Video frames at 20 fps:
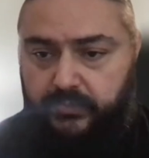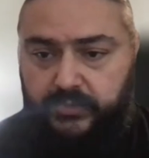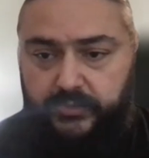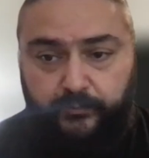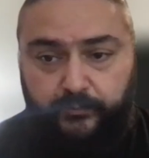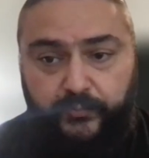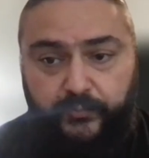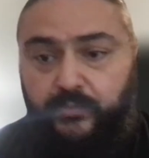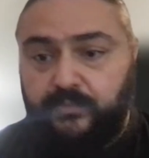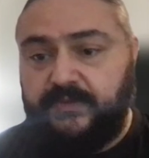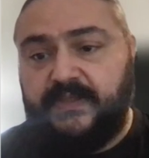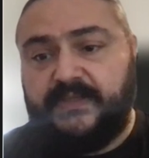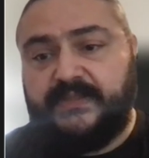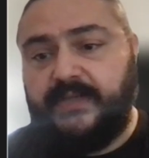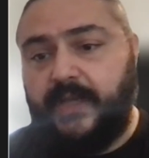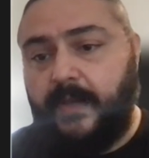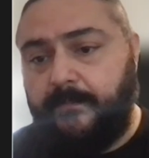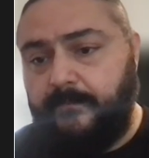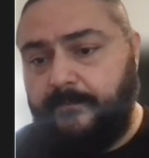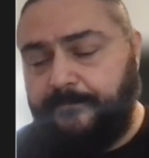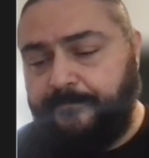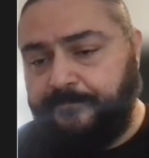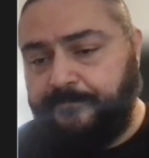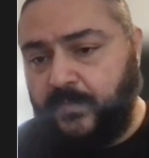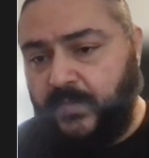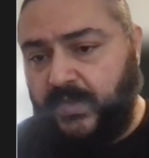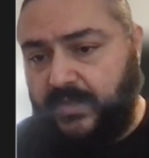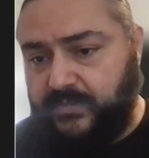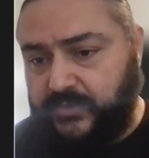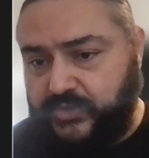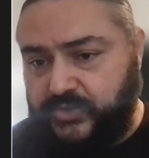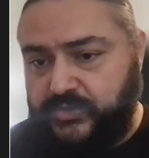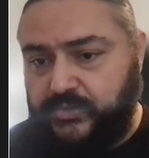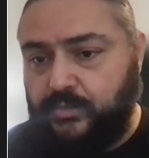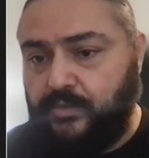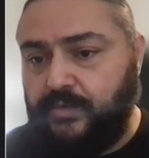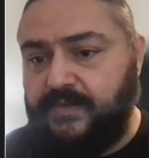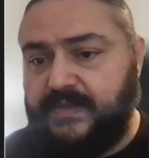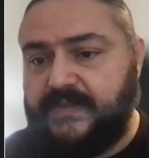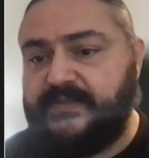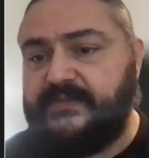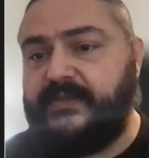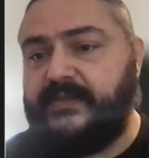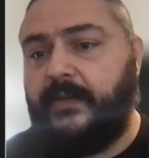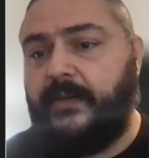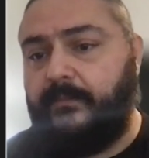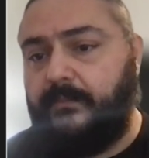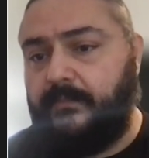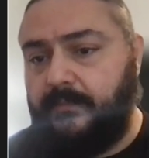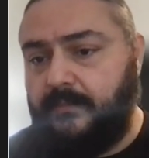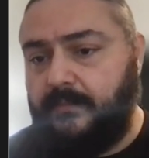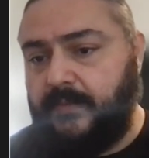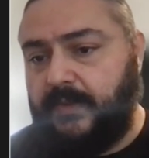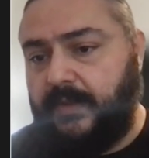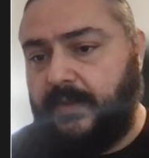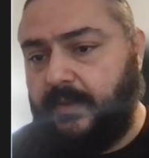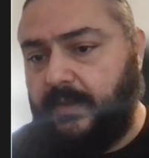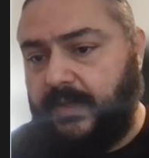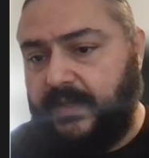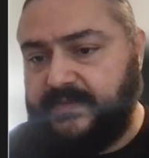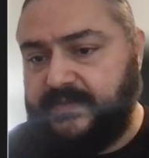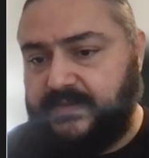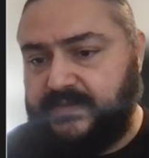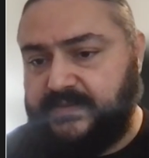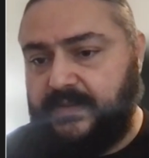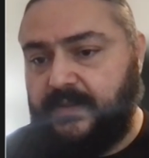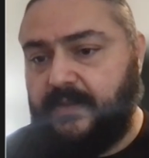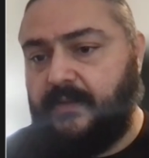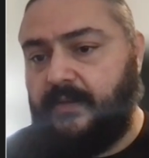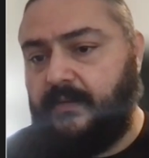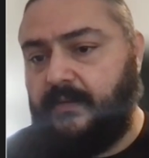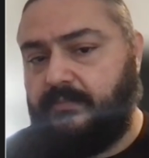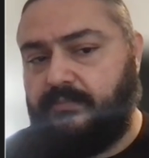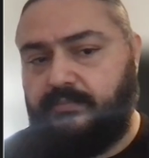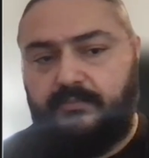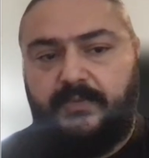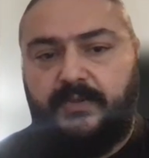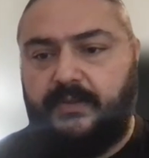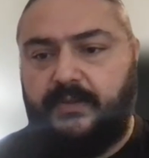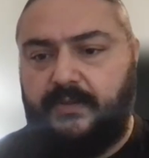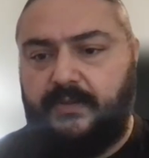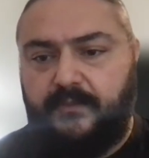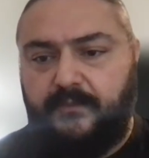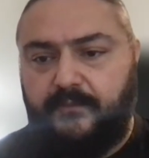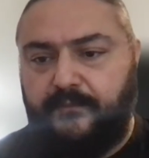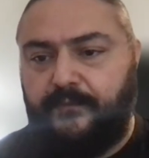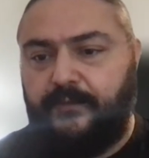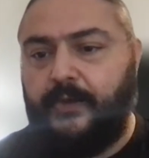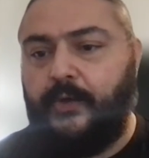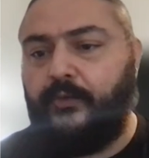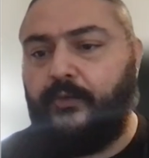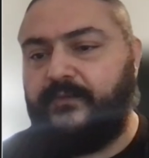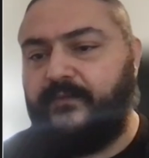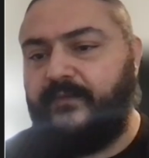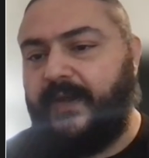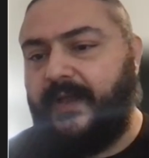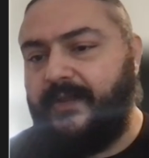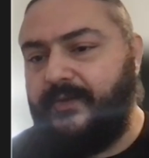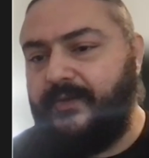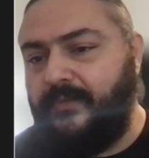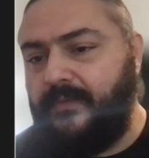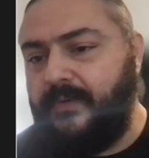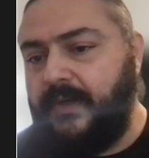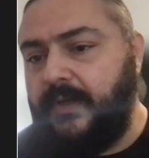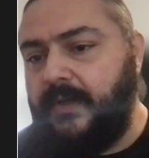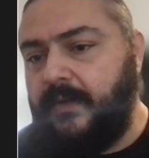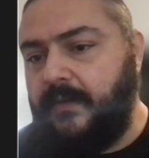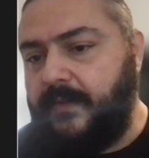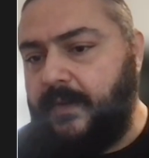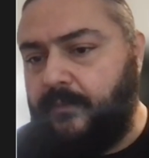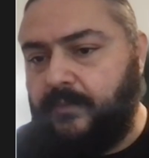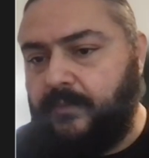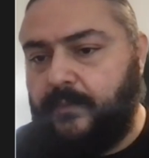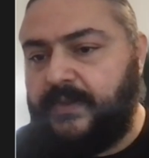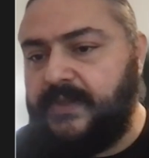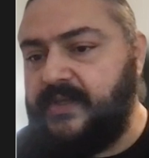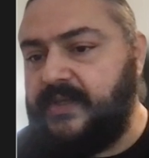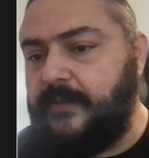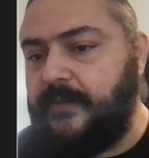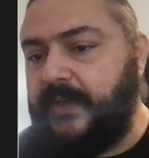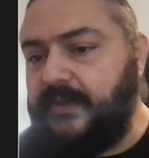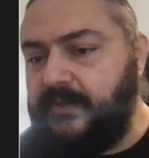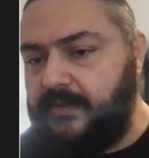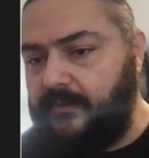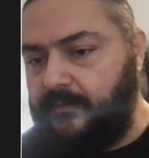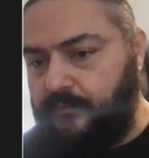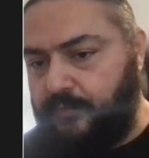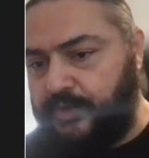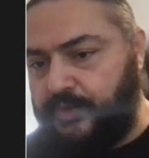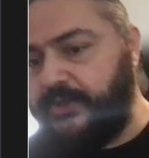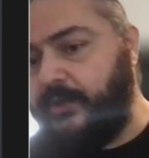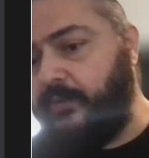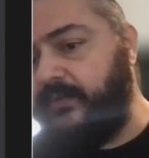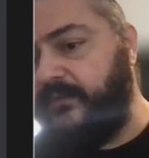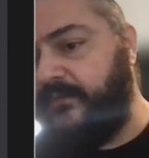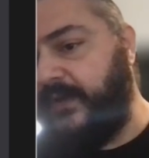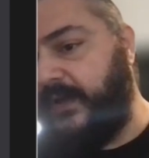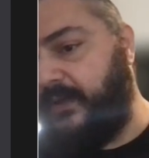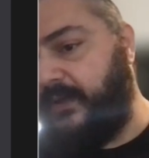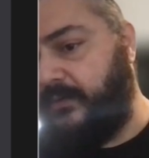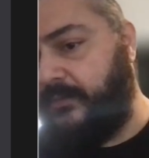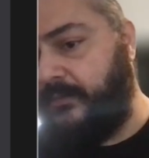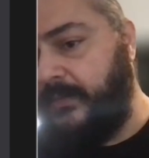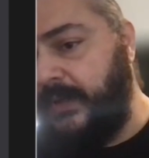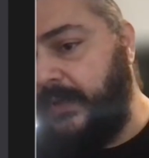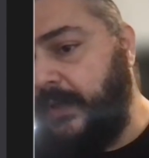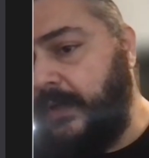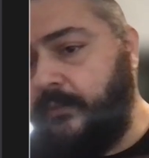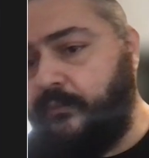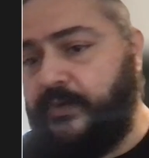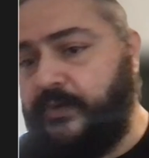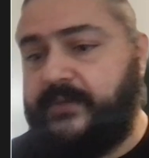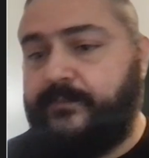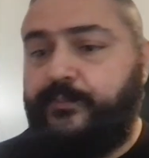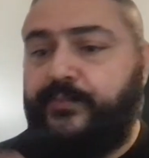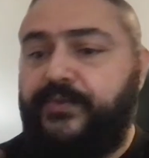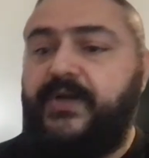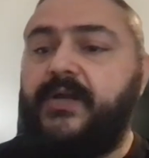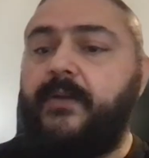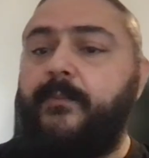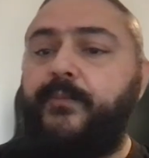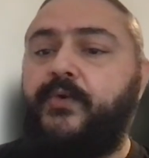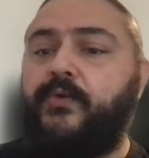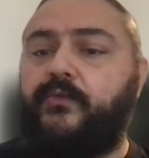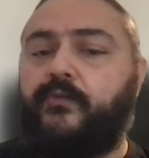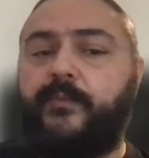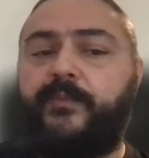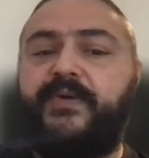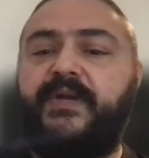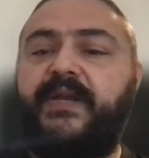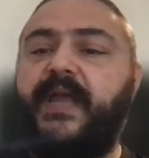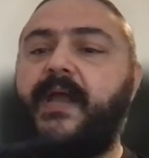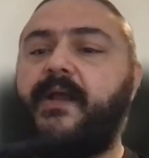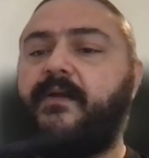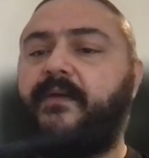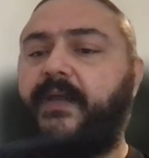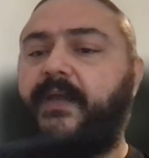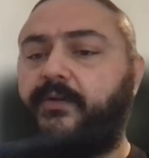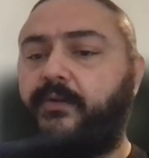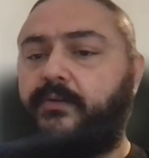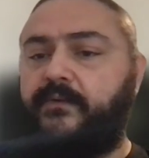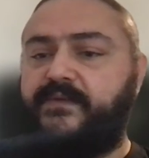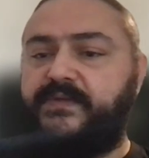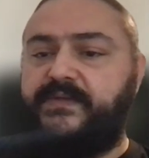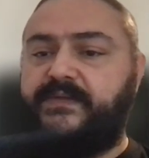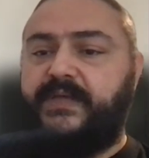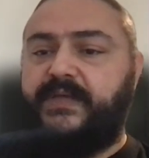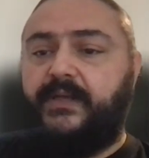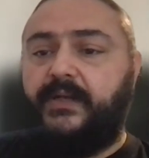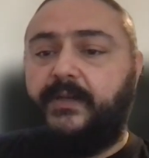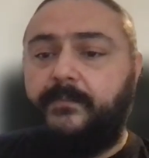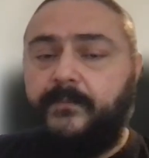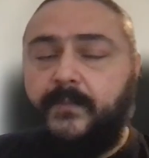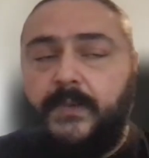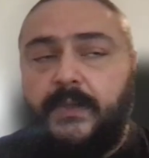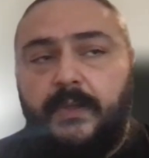compute the sum, and then store the sum as a single float value. And when we click the button, we show the value. We pre-compute, we pre-aggregate all of this data.